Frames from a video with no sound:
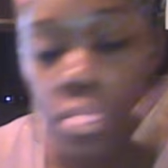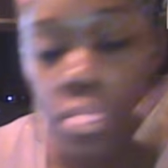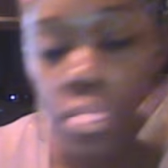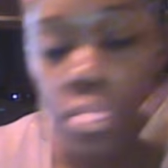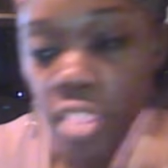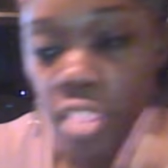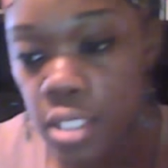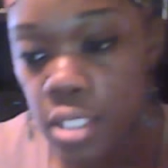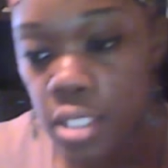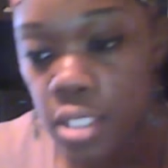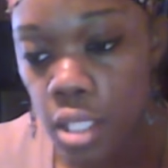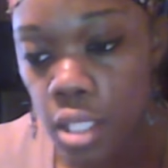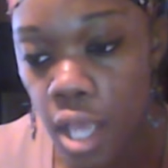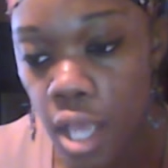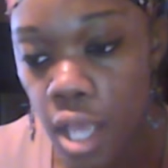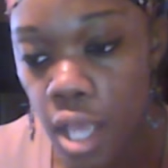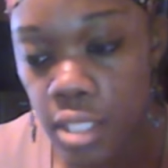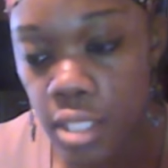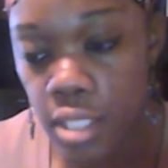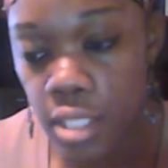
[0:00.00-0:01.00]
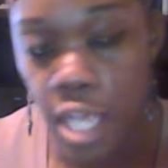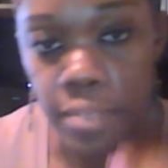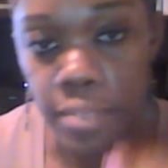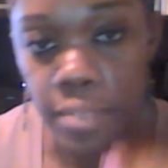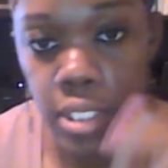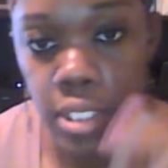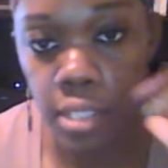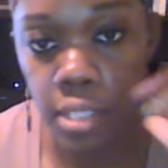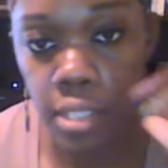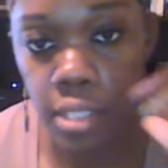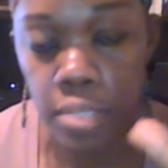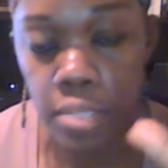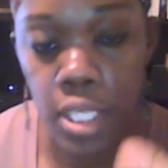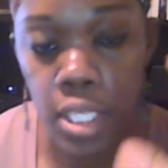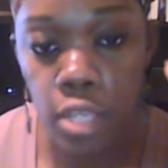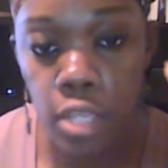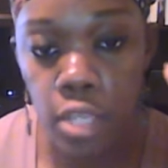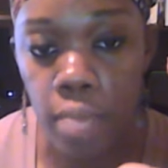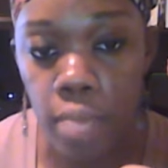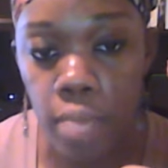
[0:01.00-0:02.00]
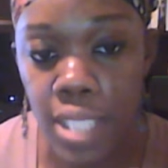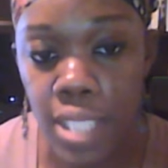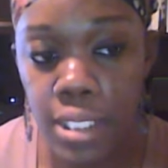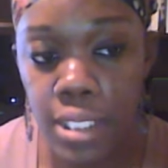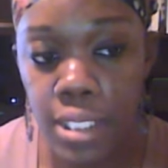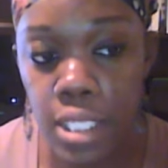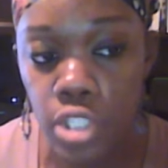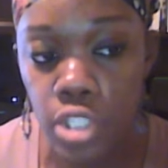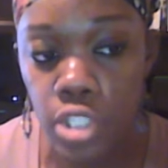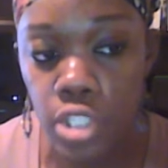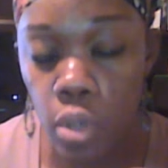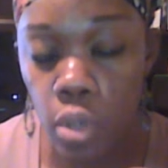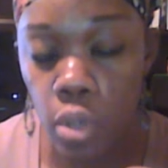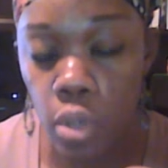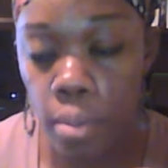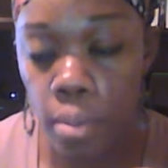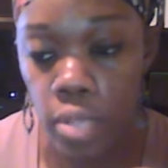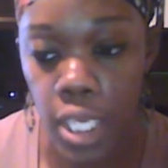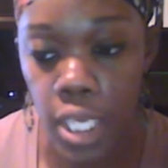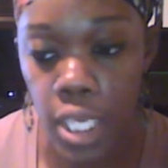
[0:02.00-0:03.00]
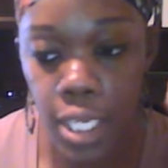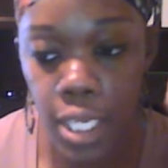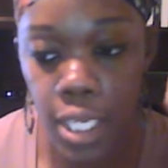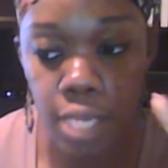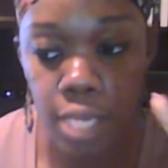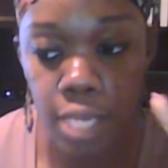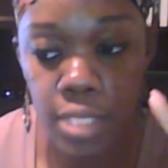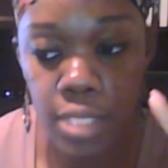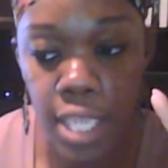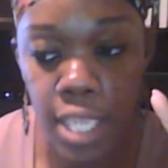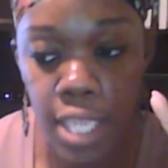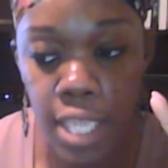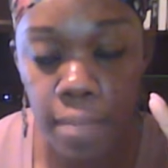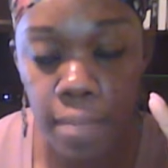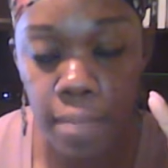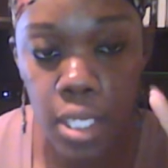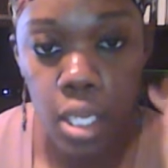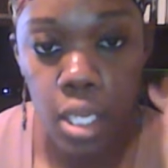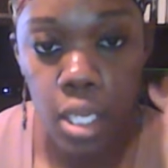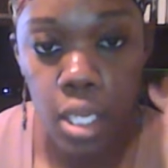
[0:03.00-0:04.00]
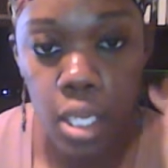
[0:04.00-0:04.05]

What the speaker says: This a lot of times is something that you may see show up on the income statement.